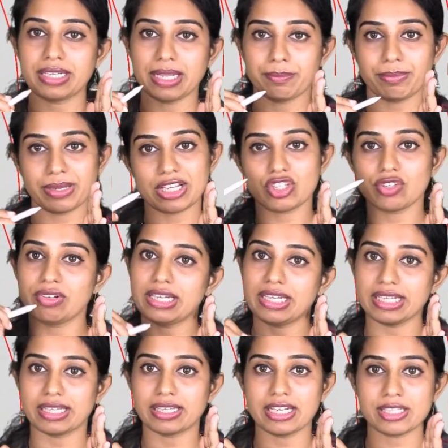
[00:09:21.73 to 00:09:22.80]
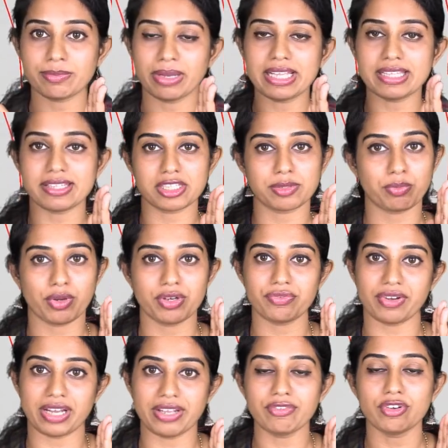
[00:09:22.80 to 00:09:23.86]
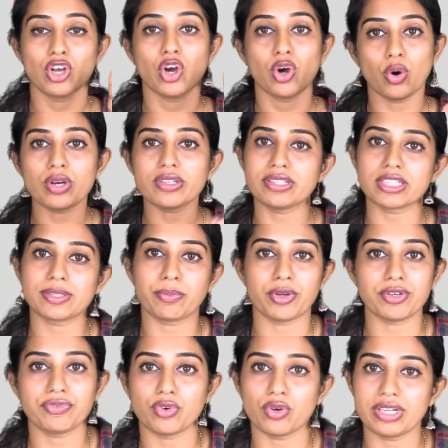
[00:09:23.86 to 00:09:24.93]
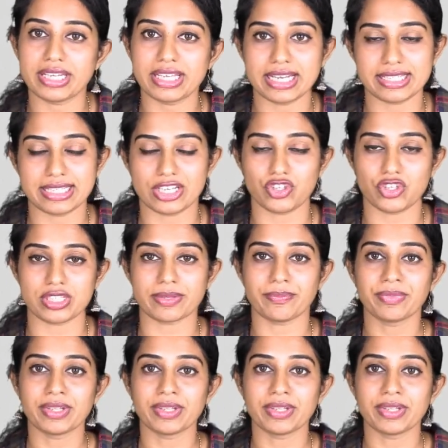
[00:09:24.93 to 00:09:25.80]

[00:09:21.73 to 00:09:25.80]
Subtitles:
temperature will decrease by 6.5 or 6.4 degrees Celsius.